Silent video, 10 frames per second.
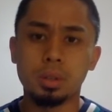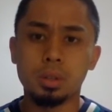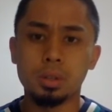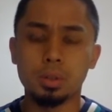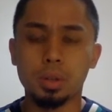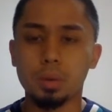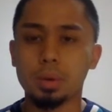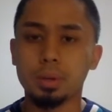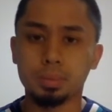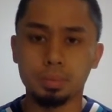So that
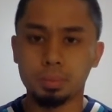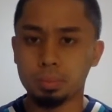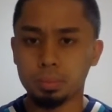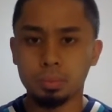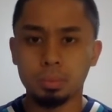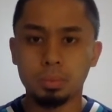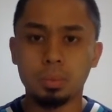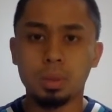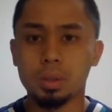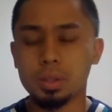way
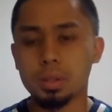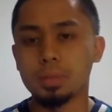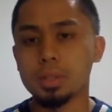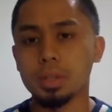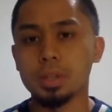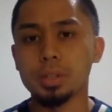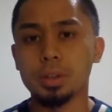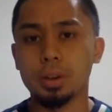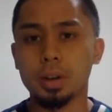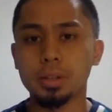the stuff doesn't get into
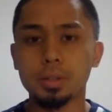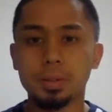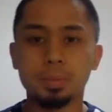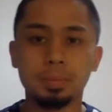your eyes.